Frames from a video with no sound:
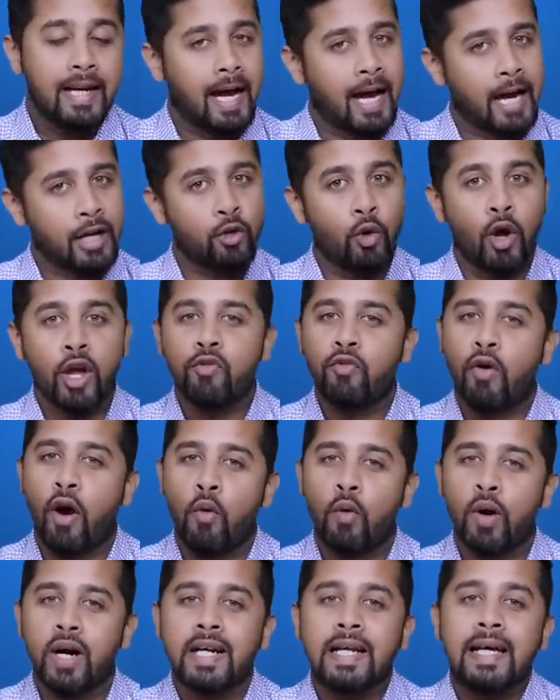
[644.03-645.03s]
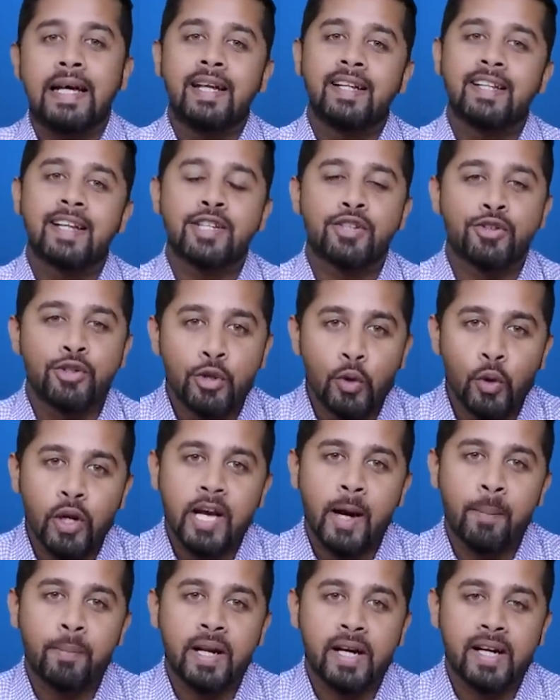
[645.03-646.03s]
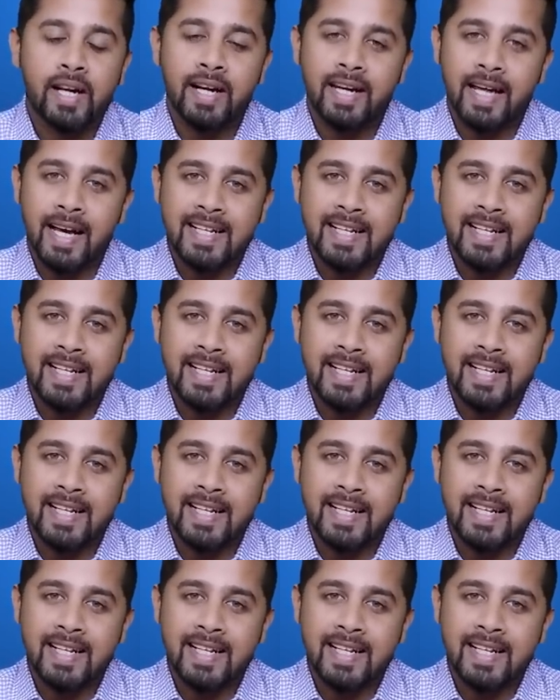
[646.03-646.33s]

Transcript: And going forward, this newly updated